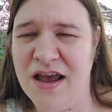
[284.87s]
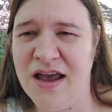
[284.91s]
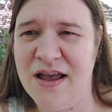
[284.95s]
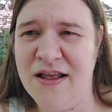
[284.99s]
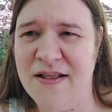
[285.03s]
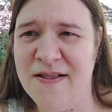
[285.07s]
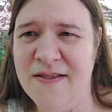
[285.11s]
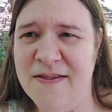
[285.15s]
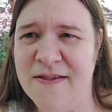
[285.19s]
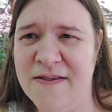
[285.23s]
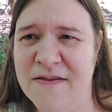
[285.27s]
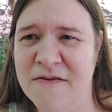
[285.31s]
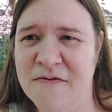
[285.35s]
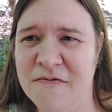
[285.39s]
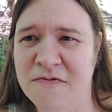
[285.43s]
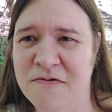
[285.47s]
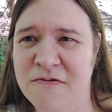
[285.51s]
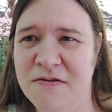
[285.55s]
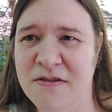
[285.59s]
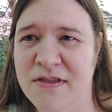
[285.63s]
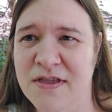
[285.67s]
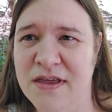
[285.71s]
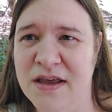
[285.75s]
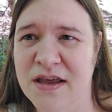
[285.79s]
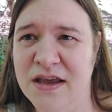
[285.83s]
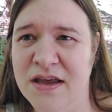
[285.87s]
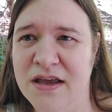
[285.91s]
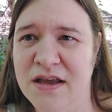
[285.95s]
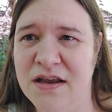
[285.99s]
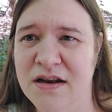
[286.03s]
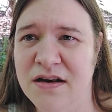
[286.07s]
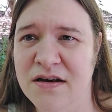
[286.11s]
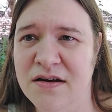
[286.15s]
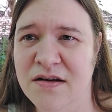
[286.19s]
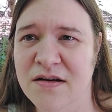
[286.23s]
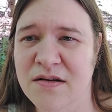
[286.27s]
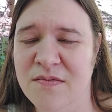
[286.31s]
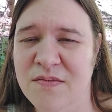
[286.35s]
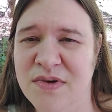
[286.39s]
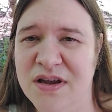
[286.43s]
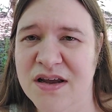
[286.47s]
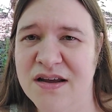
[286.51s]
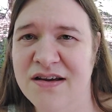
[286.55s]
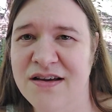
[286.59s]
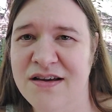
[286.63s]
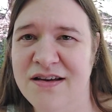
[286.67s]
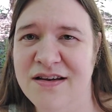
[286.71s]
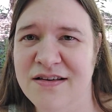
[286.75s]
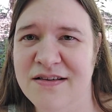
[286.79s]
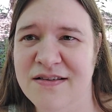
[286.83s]
And so then,
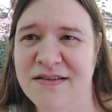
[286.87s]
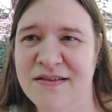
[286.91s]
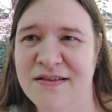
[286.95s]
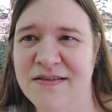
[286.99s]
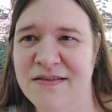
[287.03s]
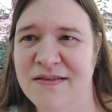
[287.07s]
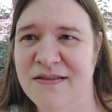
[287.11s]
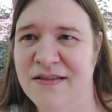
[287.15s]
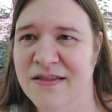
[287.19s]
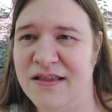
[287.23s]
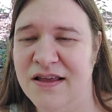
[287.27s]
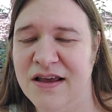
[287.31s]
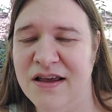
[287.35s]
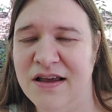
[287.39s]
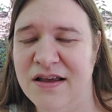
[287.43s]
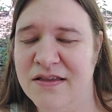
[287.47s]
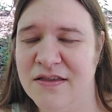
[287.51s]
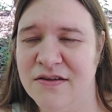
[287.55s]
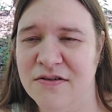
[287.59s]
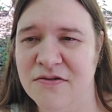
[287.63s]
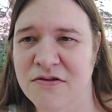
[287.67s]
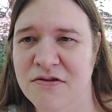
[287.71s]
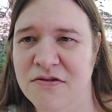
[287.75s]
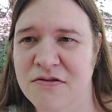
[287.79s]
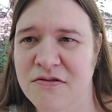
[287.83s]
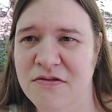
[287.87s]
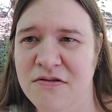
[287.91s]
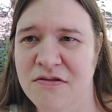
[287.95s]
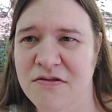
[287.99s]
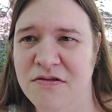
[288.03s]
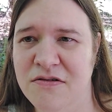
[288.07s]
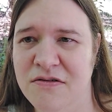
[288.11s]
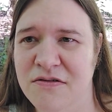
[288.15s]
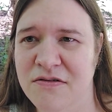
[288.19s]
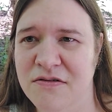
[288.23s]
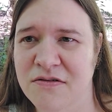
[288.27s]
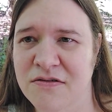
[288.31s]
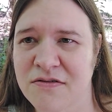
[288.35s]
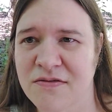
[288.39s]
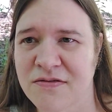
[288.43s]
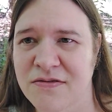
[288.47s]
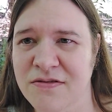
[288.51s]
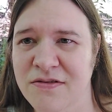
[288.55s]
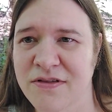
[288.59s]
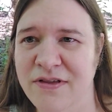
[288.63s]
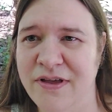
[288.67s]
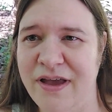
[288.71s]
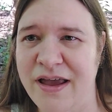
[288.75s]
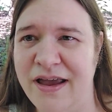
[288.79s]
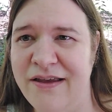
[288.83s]
because their whole
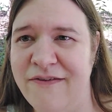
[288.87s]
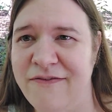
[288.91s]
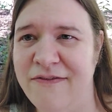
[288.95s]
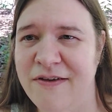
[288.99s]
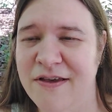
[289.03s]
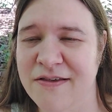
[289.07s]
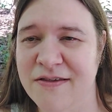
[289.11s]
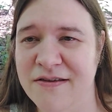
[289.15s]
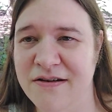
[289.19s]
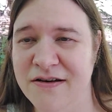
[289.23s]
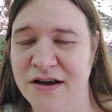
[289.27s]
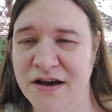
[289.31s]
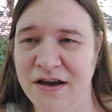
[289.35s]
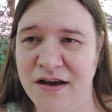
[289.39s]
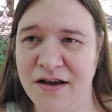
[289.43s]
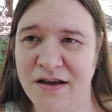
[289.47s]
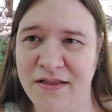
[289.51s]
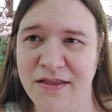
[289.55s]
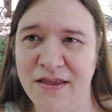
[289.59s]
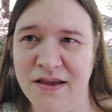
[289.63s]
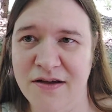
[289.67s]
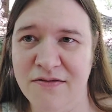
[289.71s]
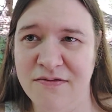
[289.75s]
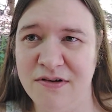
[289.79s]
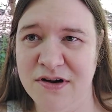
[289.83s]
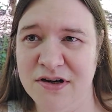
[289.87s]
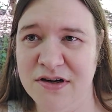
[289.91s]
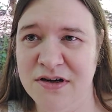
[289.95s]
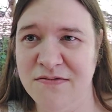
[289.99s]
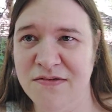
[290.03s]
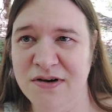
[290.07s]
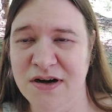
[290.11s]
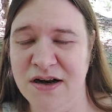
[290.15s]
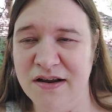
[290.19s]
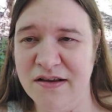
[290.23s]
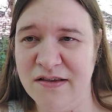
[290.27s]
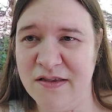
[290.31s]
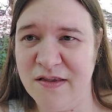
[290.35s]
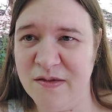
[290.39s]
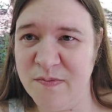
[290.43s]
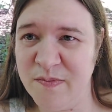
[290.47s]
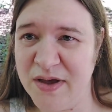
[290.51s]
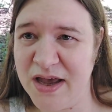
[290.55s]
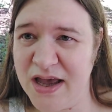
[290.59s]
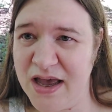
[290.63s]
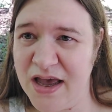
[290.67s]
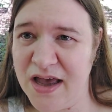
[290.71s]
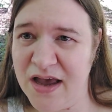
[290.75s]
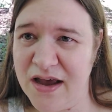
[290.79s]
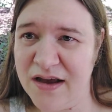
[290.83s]
life is not what you would
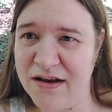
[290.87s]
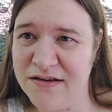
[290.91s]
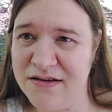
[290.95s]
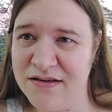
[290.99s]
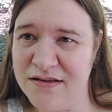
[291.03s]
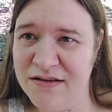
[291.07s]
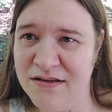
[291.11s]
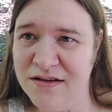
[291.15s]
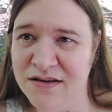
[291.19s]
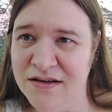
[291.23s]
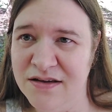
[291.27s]
expect,